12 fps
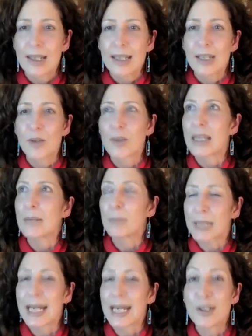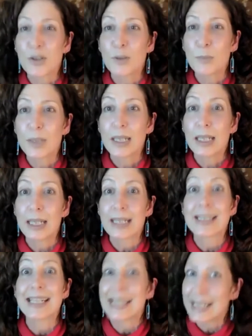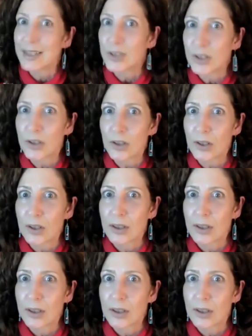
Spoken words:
You know, the implication being it's easier